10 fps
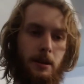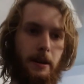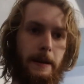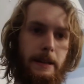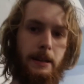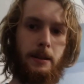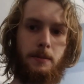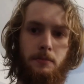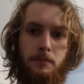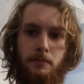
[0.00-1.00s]
I
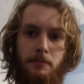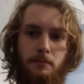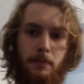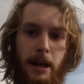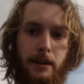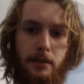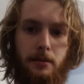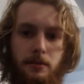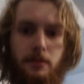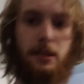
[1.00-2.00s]
am back
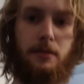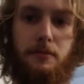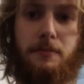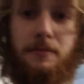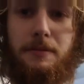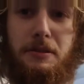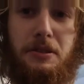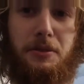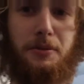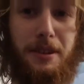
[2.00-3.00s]
in
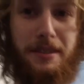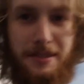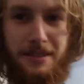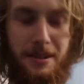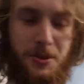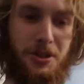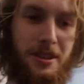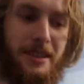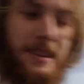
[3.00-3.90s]
still wearing the same shirt.